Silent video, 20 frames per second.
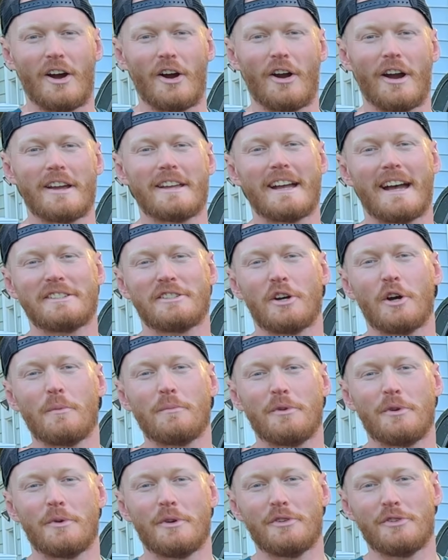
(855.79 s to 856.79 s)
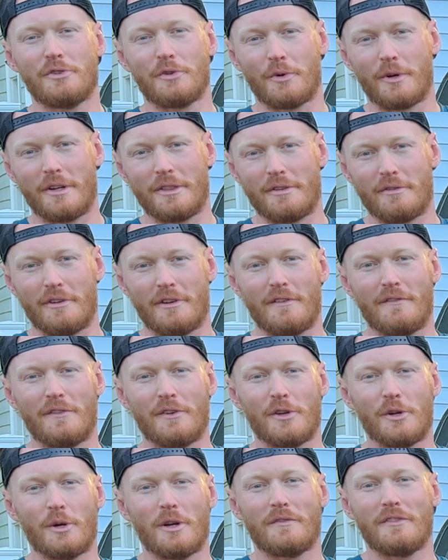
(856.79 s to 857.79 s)
All right, guys, I hope you enjoyed the
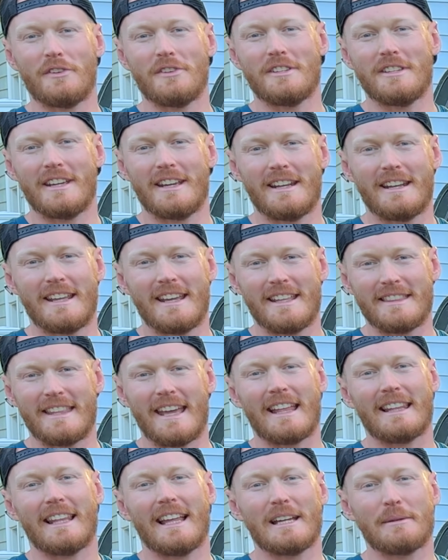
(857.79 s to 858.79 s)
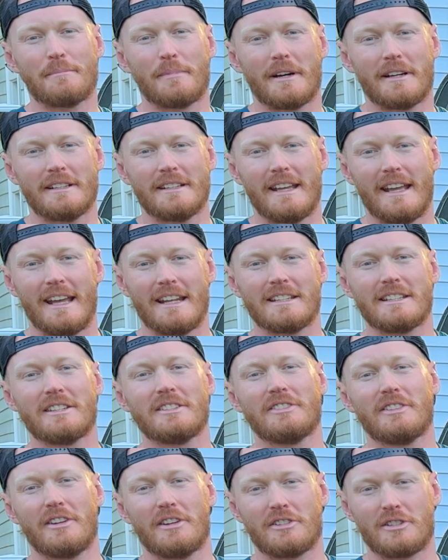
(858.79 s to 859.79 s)
review. If you did, hit that like button and
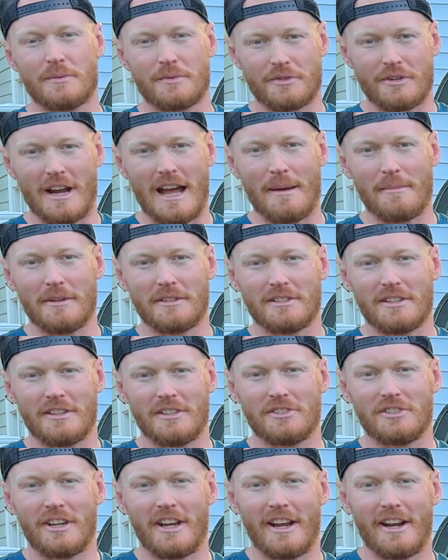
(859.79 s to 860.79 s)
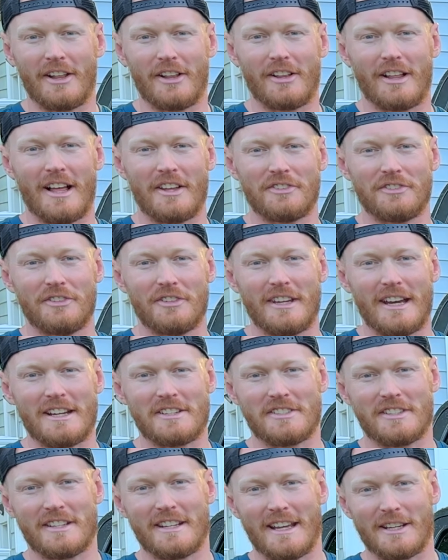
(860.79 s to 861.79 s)
consider subscribing to the channel. I'll see you guys
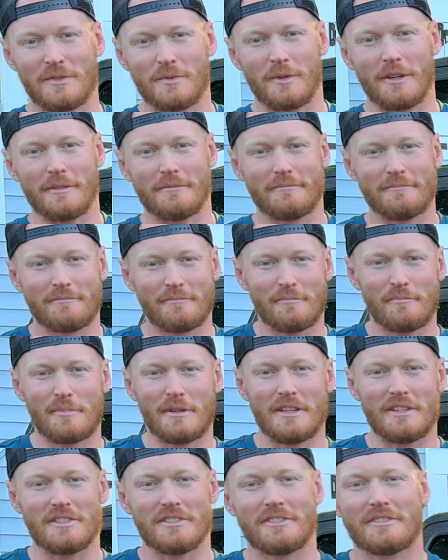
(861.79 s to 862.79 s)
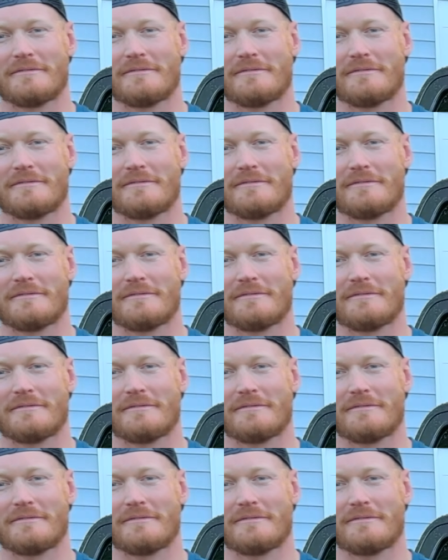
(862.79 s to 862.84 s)
in the next one. Peace.